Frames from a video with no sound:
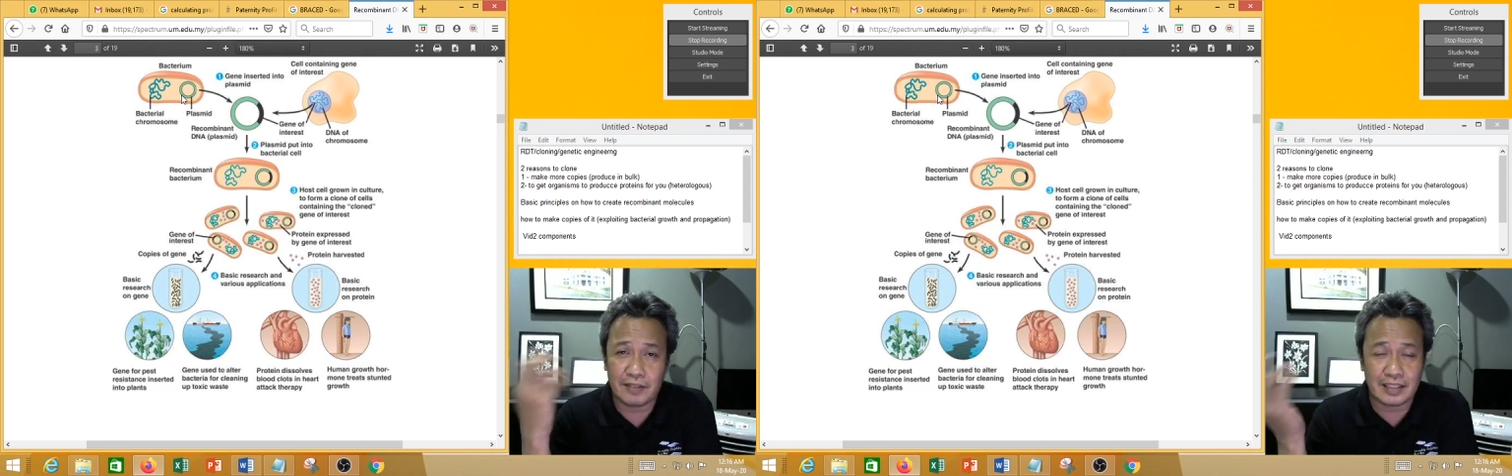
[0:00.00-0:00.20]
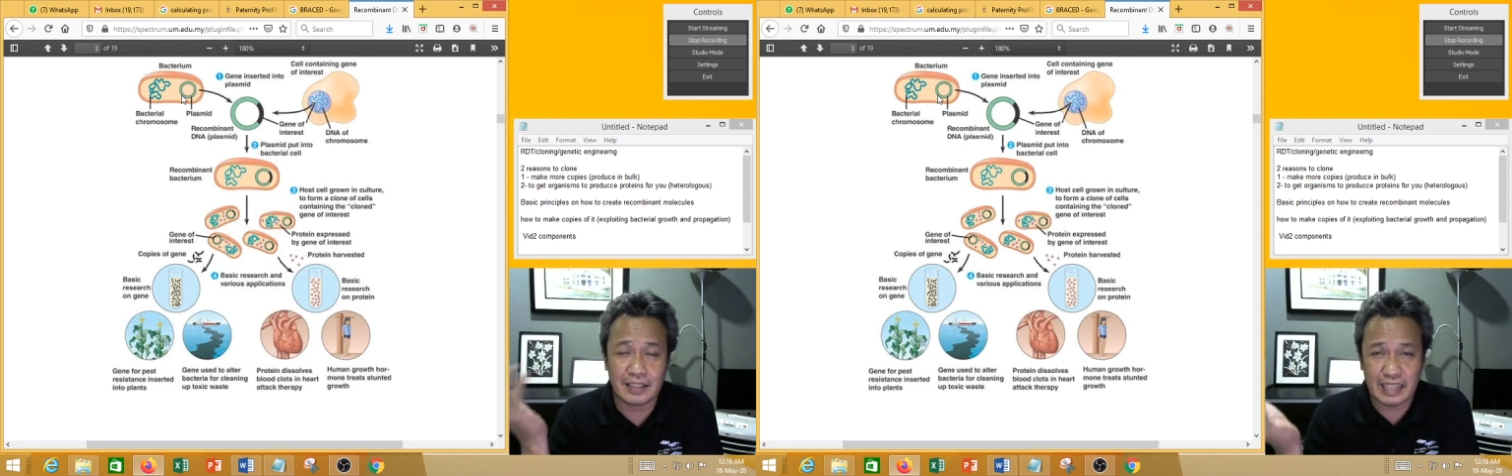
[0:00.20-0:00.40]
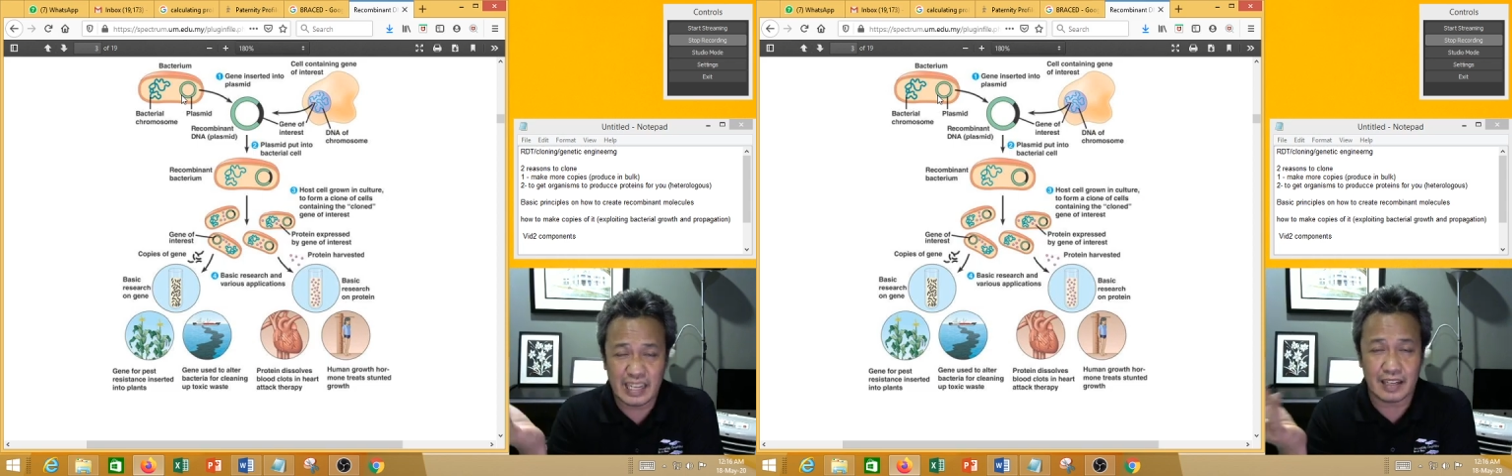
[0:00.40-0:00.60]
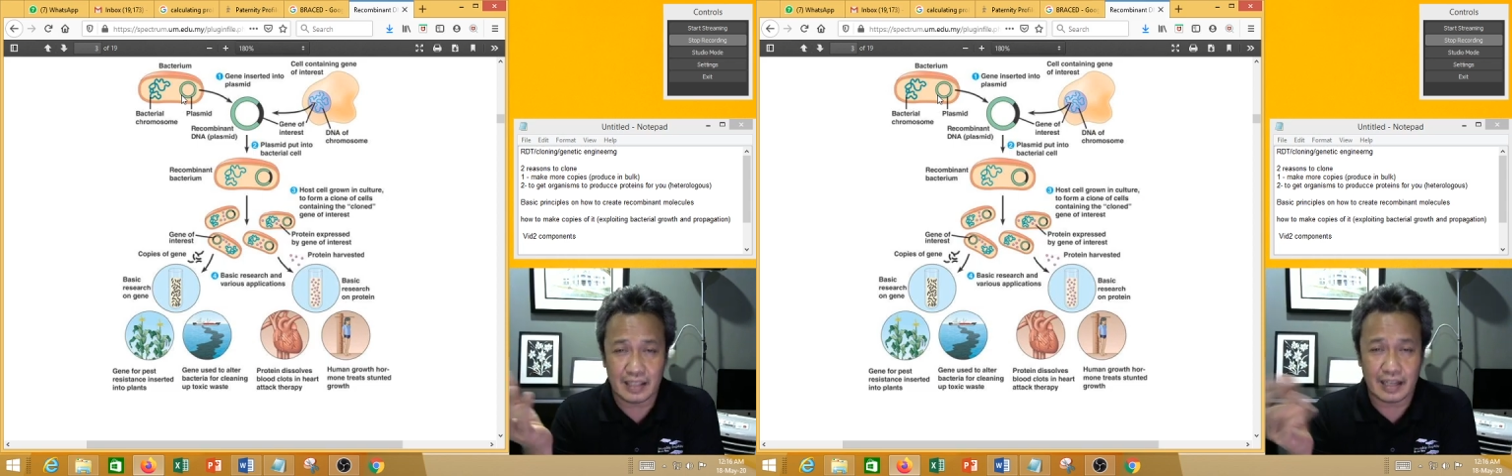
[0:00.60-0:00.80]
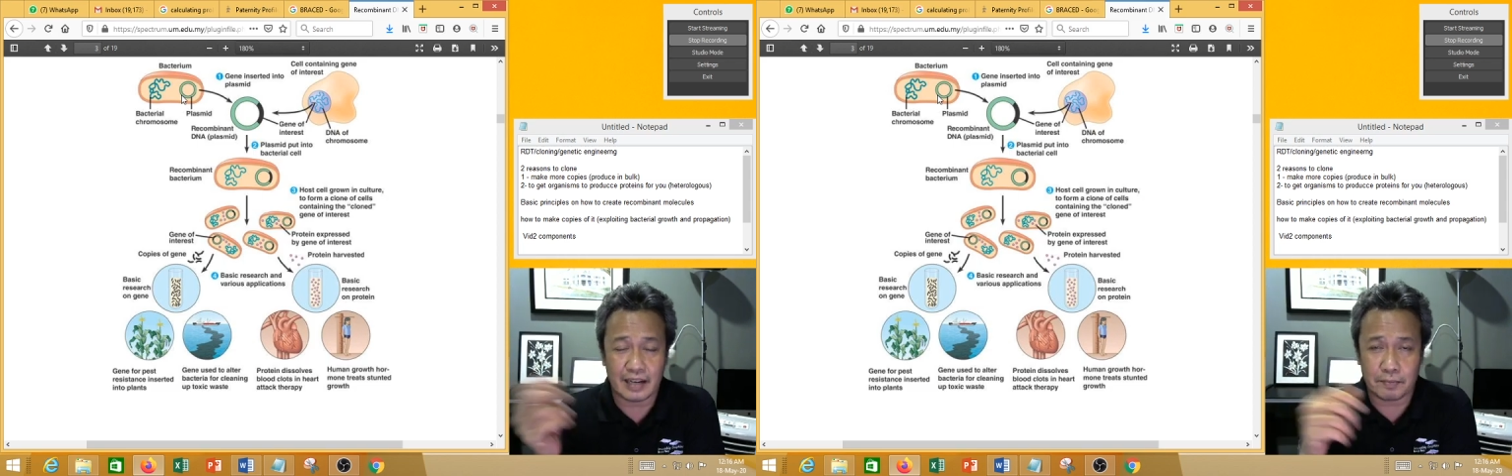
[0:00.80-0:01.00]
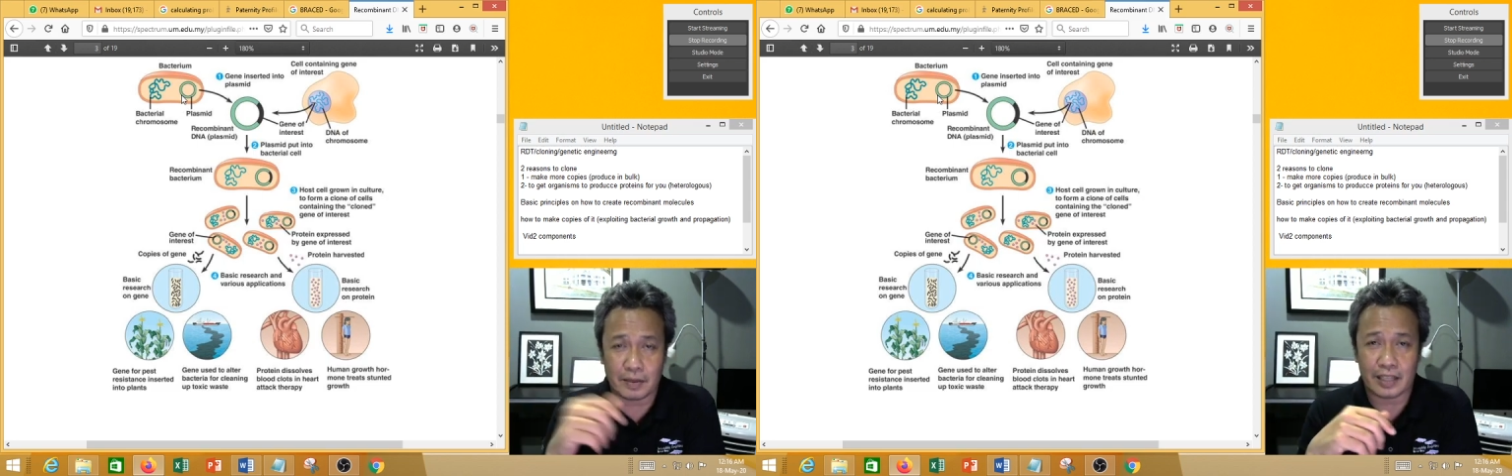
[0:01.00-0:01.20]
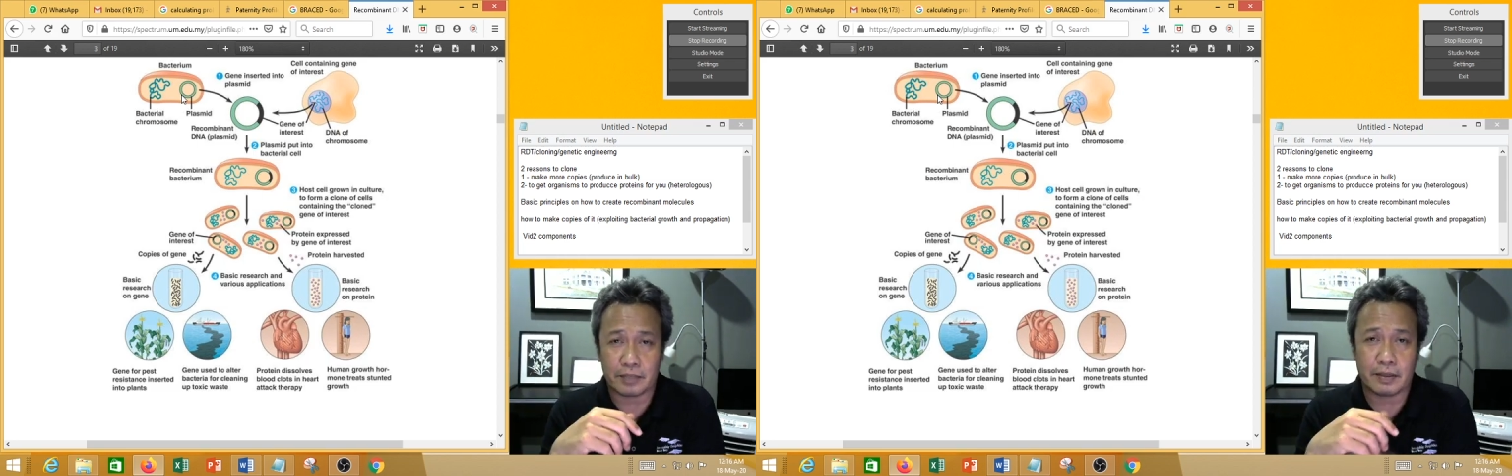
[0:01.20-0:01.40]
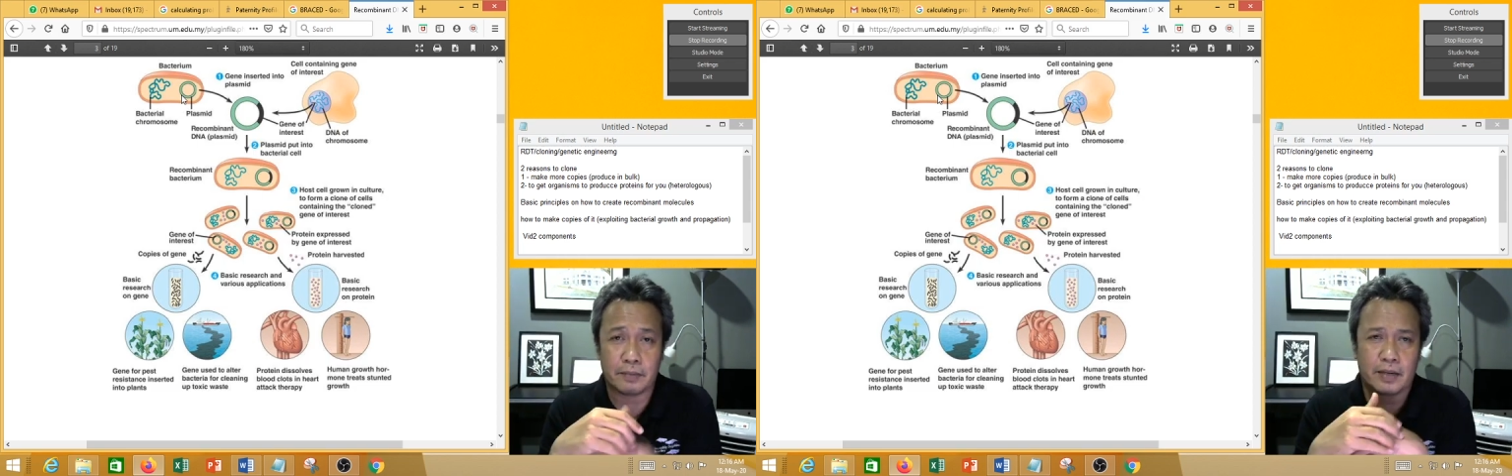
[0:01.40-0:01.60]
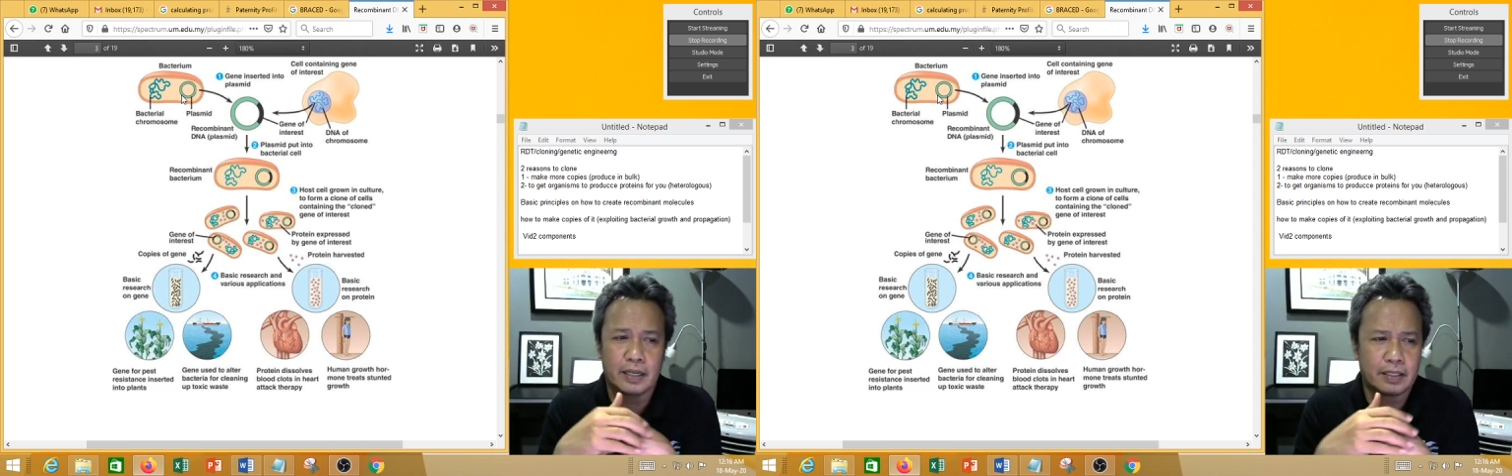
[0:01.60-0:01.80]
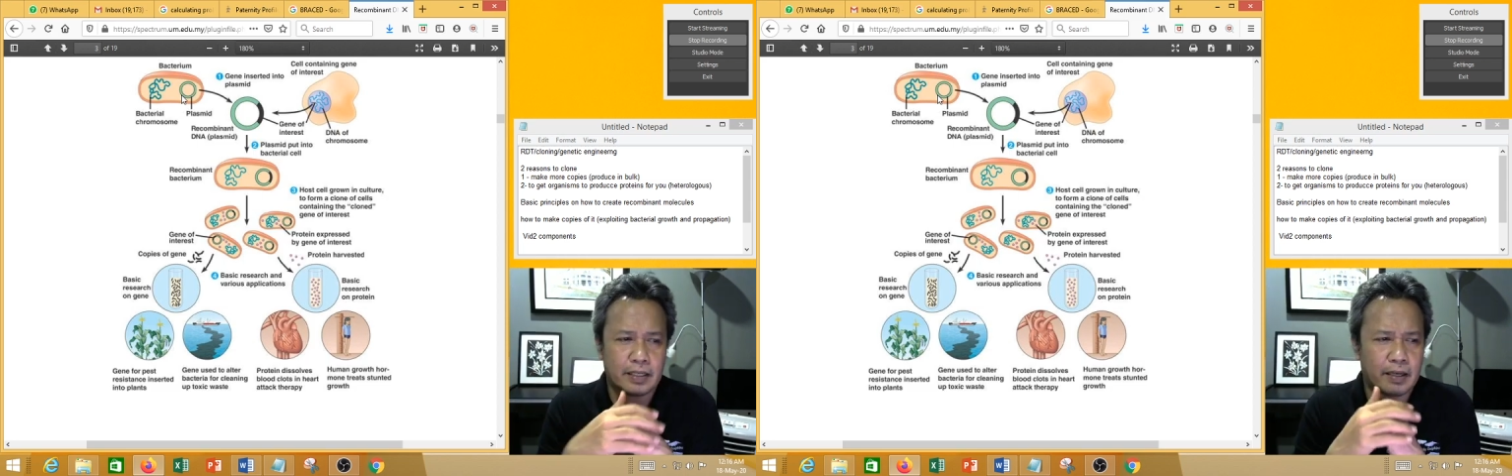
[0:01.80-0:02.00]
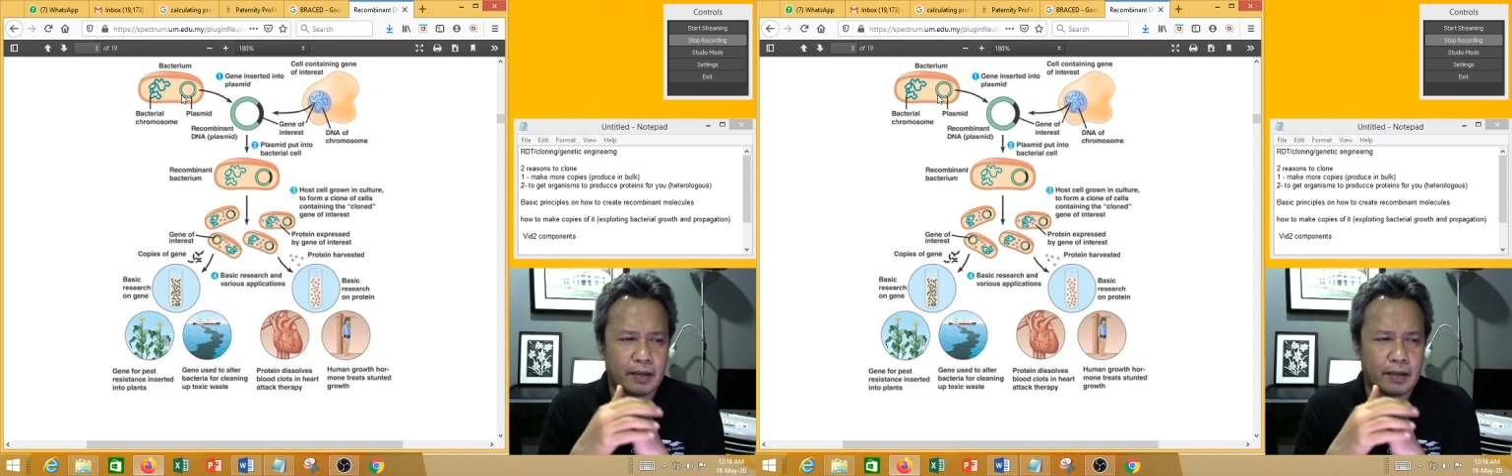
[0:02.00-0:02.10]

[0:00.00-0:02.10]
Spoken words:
doesn't need that plasmid, but